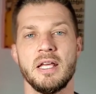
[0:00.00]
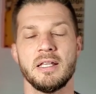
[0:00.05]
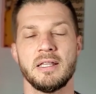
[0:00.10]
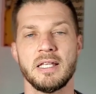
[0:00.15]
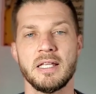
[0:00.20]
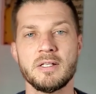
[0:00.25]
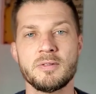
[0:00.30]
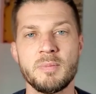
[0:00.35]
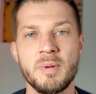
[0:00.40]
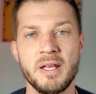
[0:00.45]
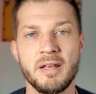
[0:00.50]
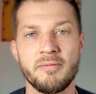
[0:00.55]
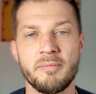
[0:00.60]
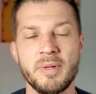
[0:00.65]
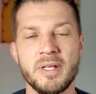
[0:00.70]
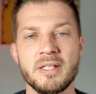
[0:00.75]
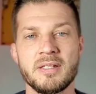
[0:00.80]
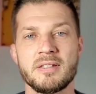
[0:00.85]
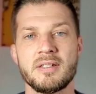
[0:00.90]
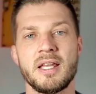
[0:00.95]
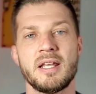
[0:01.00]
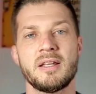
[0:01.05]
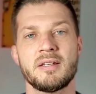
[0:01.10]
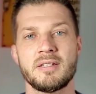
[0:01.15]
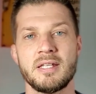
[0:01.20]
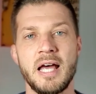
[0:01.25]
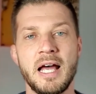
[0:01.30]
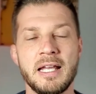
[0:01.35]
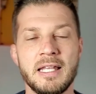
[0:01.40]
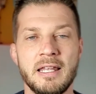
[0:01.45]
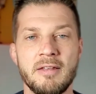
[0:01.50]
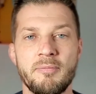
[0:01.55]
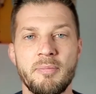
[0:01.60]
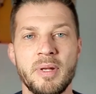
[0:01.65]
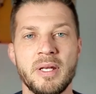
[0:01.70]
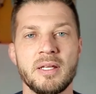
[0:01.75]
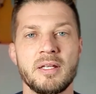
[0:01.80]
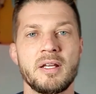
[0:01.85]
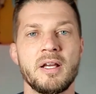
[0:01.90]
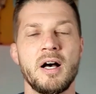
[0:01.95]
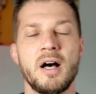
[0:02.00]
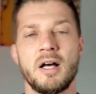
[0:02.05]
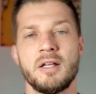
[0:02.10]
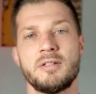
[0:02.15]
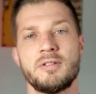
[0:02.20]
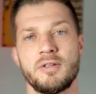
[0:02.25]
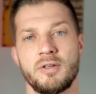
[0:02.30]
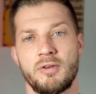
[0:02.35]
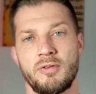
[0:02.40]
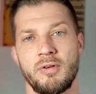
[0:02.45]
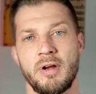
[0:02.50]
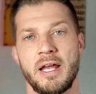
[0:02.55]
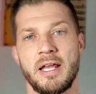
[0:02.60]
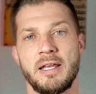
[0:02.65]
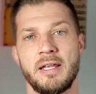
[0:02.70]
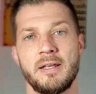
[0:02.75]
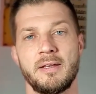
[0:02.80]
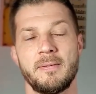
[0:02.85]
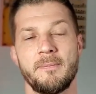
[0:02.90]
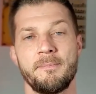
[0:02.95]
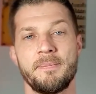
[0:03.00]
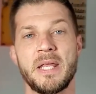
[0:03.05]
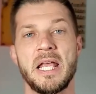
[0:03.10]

These men have been set aside. They've been consecrated.